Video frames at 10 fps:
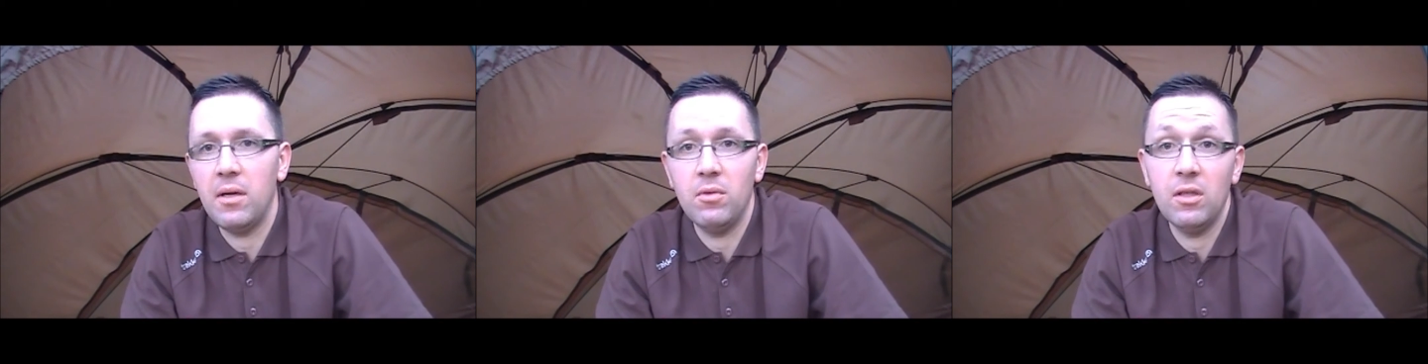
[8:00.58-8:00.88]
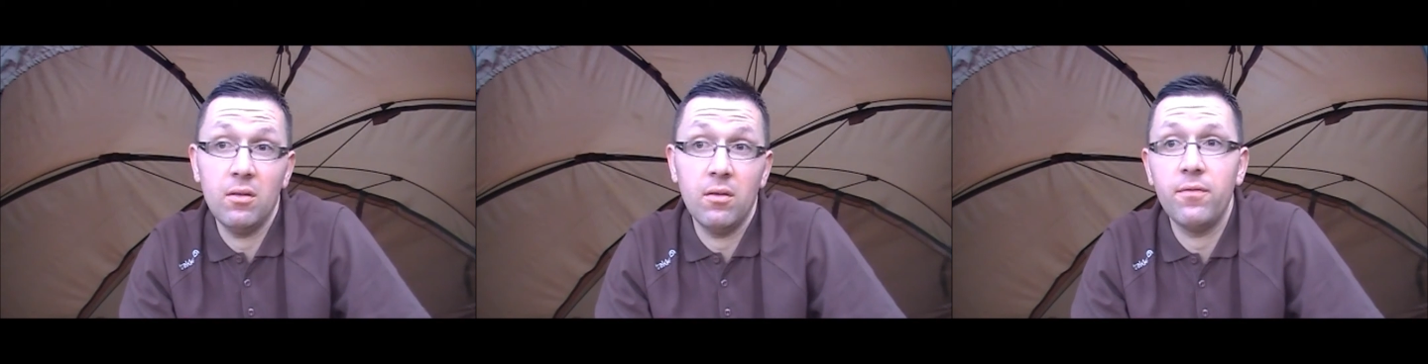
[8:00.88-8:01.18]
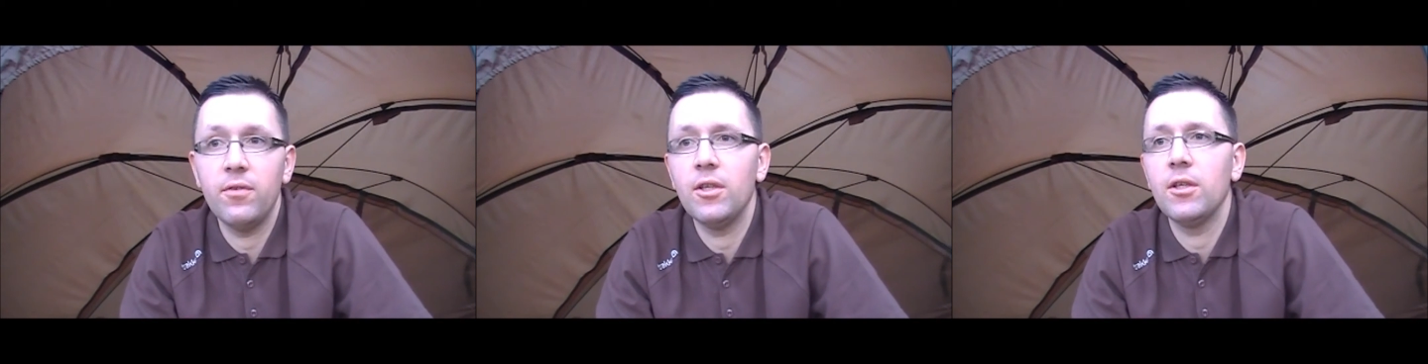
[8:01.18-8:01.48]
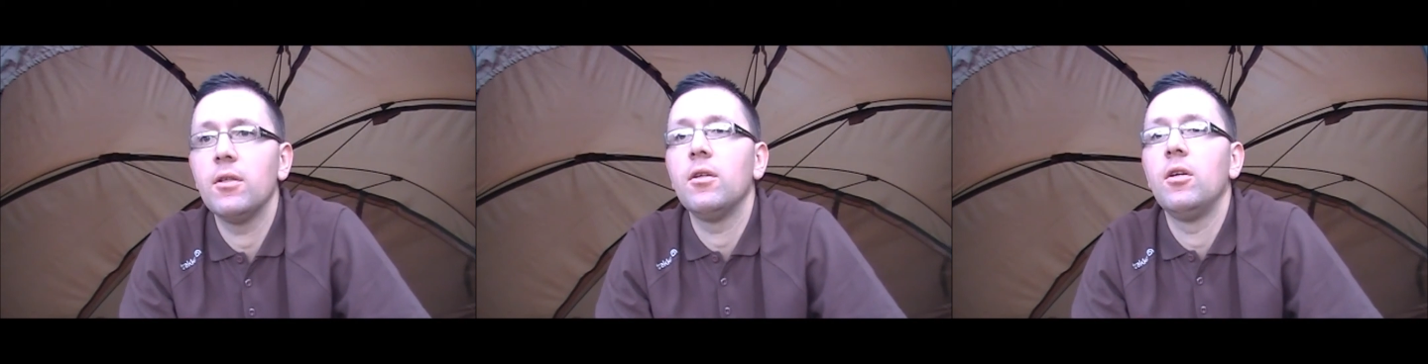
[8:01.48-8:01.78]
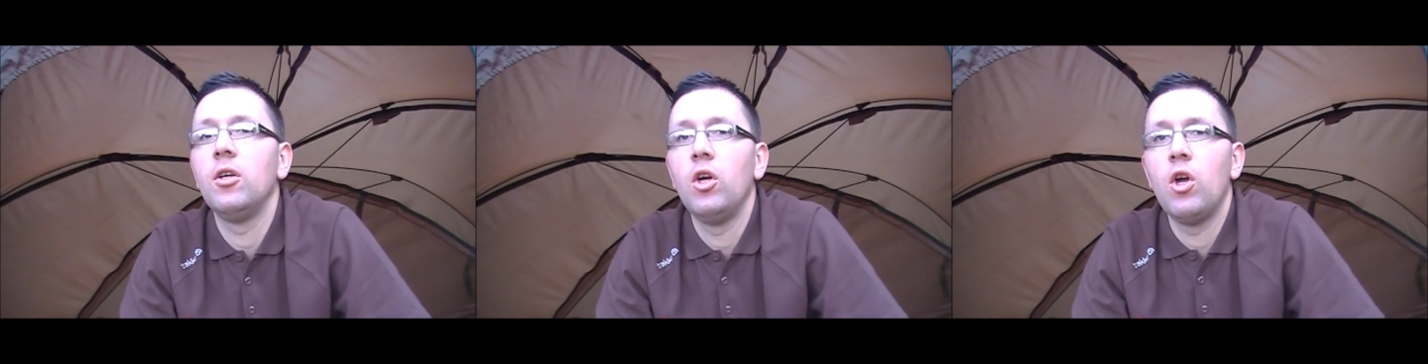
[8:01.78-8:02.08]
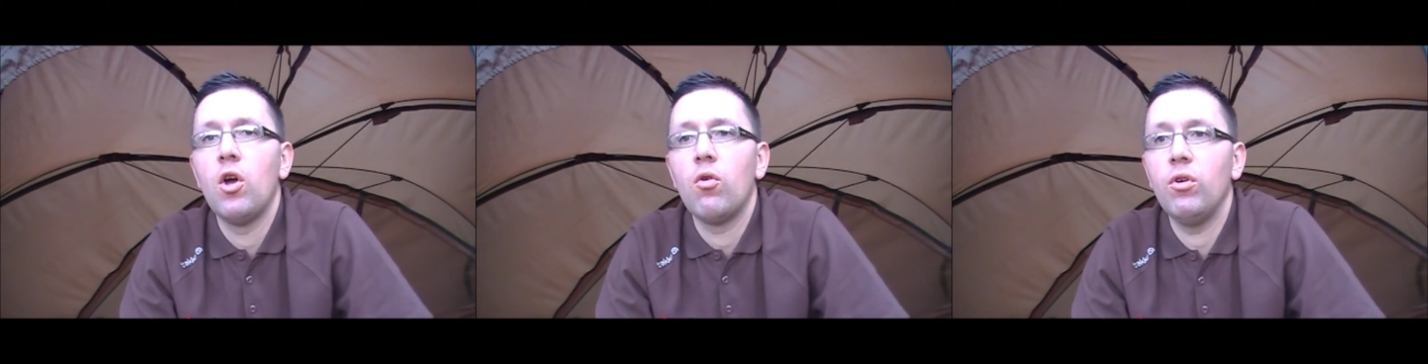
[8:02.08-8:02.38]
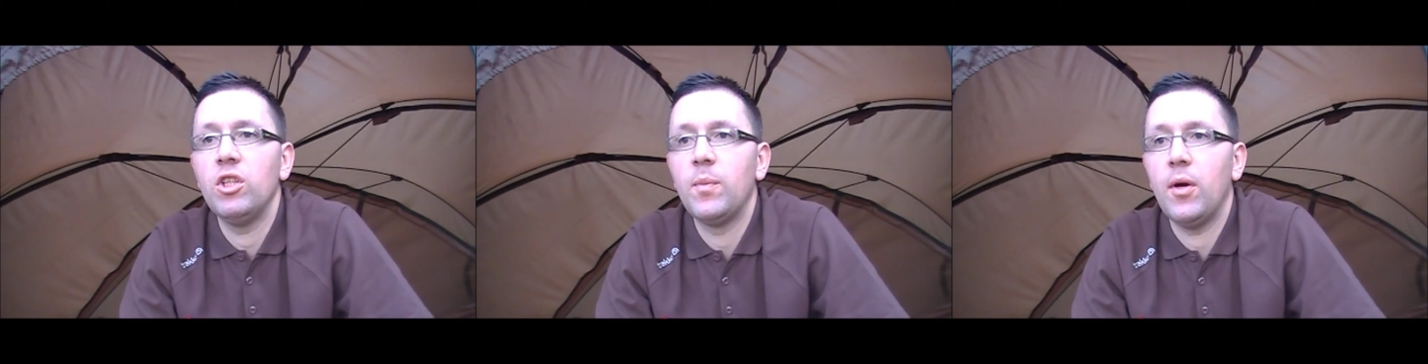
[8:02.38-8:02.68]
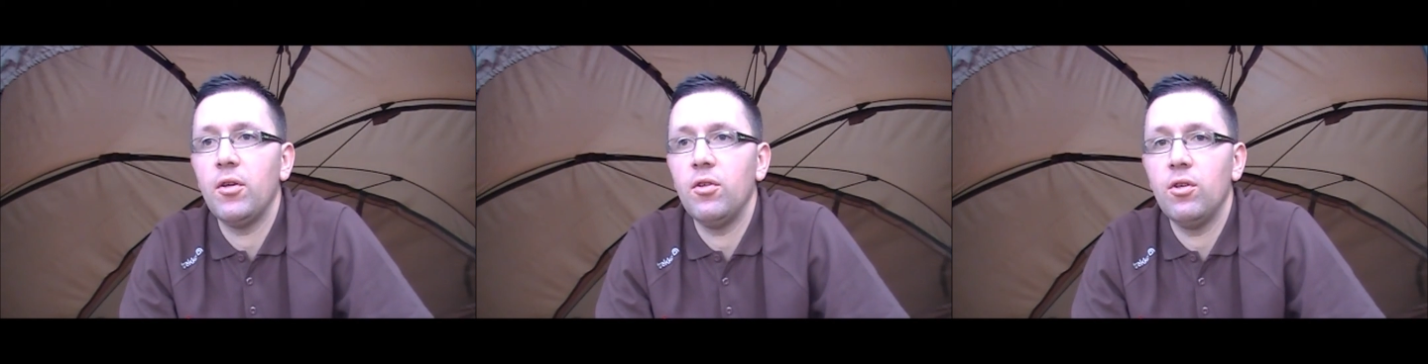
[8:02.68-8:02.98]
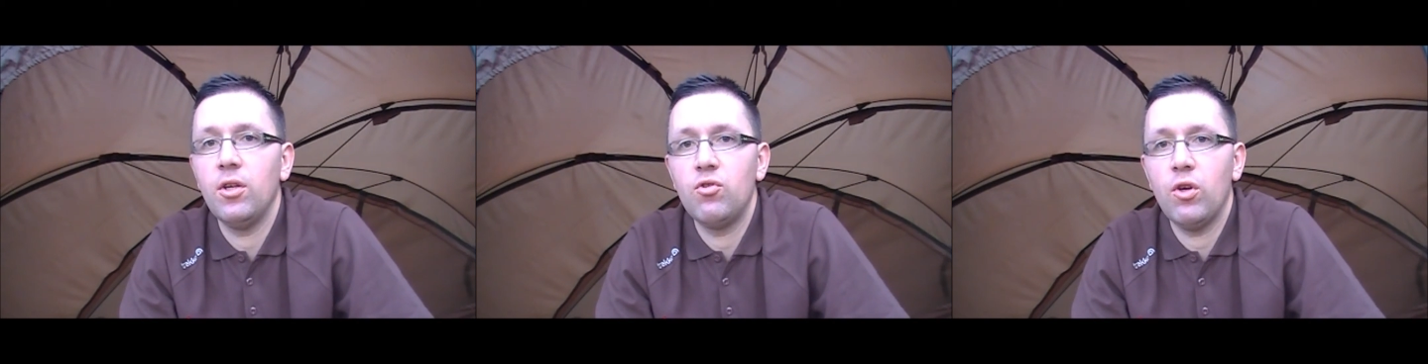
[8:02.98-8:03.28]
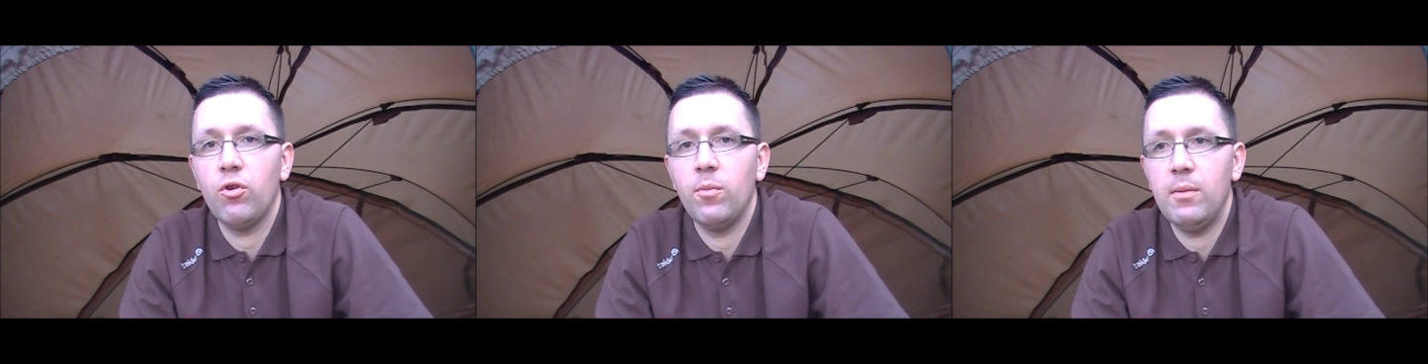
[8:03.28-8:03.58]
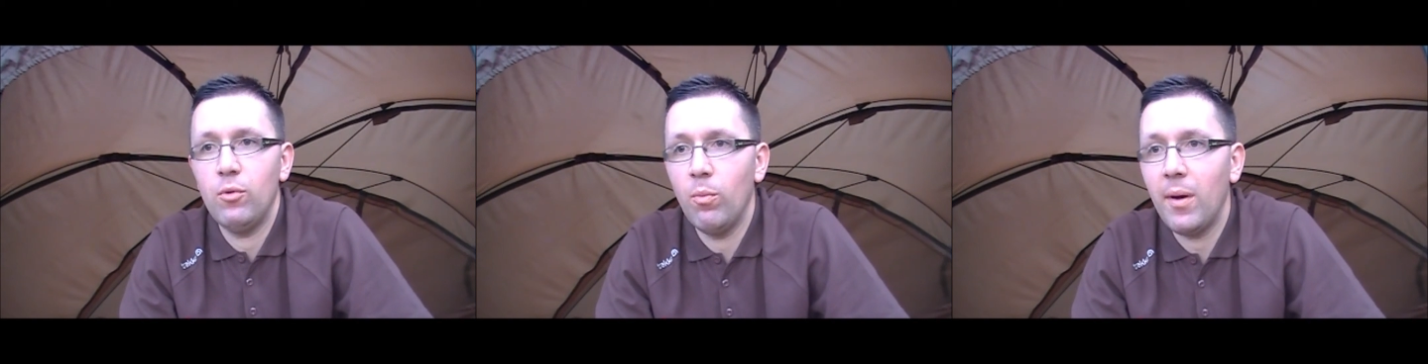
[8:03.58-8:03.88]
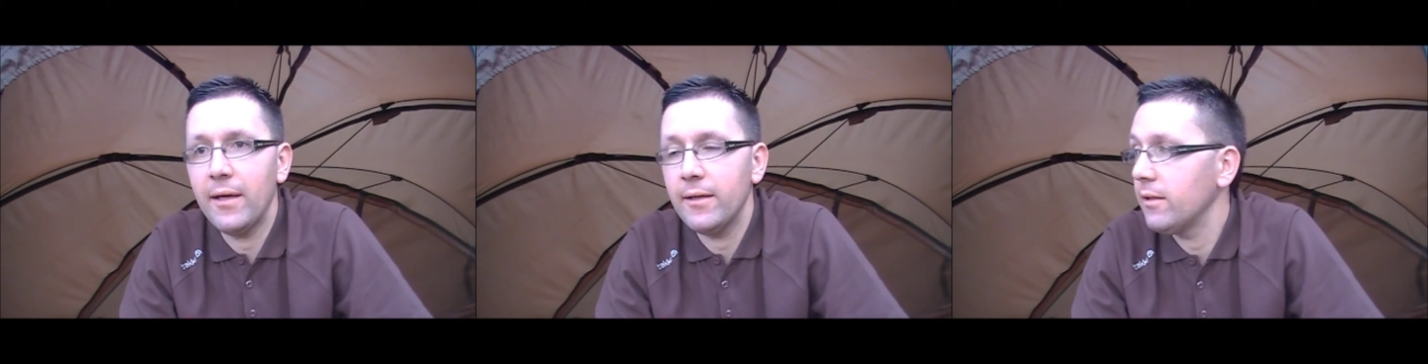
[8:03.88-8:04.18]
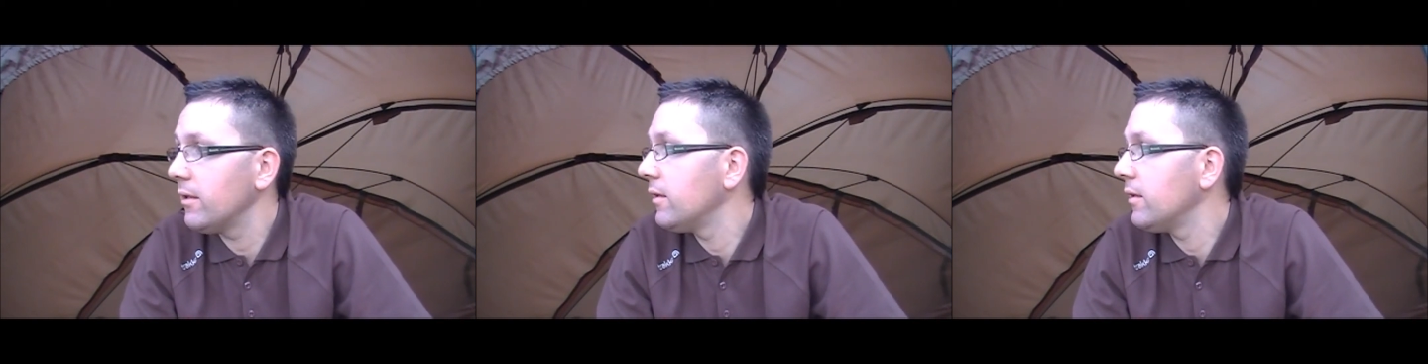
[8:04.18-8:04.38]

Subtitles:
of me, and I've re-spotted and trickled a bit more bait in.